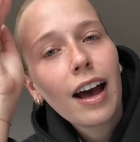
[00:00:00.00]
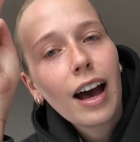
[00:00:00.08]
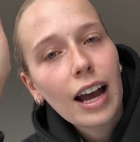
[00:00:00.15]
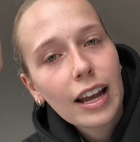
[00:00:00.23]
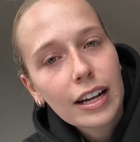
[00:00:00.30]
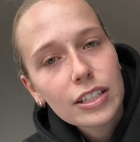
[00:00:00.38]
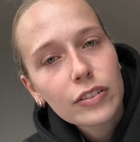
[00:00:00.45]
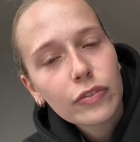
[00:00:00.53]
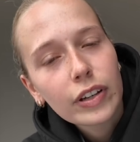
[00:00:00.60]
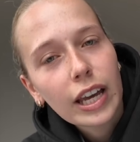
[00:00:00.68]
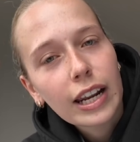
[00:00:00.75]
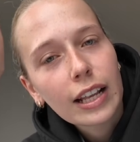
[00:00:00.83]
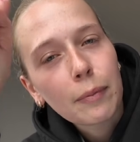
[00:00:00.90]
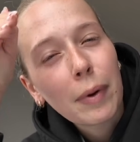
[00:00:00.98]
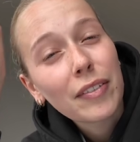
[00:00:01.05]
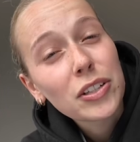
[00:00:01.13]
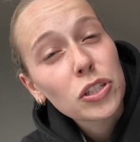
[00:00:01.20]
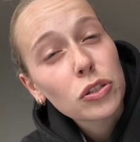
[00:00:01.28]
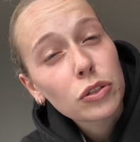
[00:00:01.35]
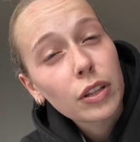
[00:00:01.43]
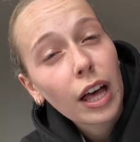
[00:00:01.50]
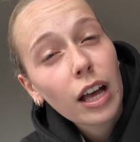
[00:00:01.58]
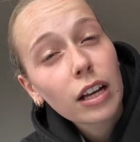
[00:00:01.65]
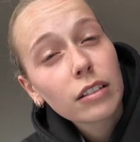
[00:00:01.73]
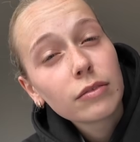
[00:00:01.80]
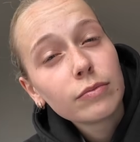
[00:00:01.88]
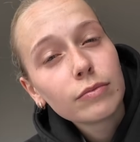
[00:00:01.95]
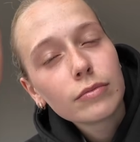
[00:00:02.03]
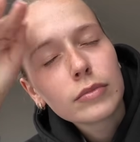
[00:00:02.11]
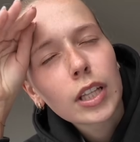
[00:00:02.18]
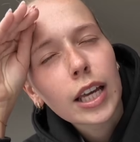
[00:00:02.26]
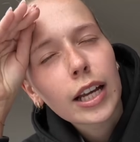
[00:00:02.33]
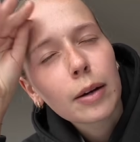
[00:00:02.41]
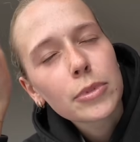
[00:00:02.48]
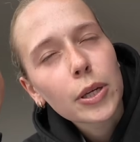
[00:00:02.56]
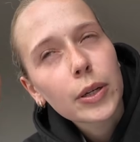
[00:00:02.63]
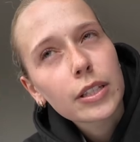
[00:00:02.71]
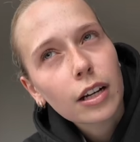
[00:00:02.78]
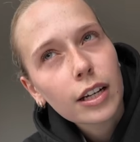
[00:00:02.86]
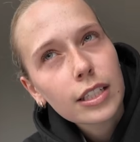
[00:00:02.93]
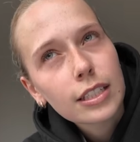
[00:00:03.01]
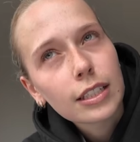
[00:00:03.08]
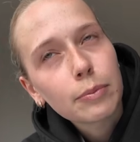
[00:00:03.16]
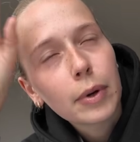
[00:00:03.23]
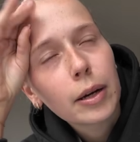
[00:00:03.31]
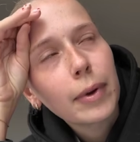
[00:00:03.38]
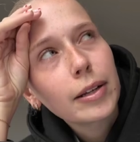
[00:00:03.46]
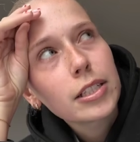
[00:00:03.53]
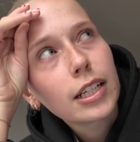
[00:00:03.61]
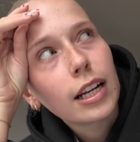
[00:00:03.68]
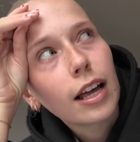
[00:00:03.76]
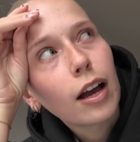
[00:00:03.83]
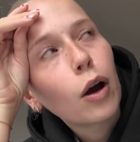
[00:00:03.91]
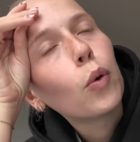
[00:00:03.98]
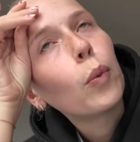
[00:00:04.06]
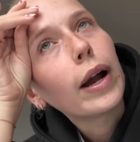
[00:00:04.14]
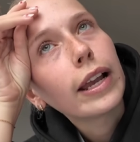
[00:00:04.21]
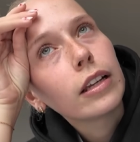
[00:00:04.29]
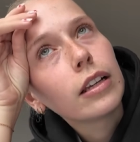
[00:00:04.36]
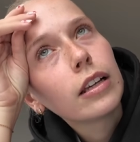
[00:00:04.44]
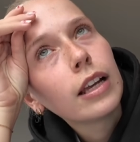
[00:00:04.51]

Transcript: I actually forgetting I'm having to do that. Like, I'm so excited, but I'm actually like, oh wait,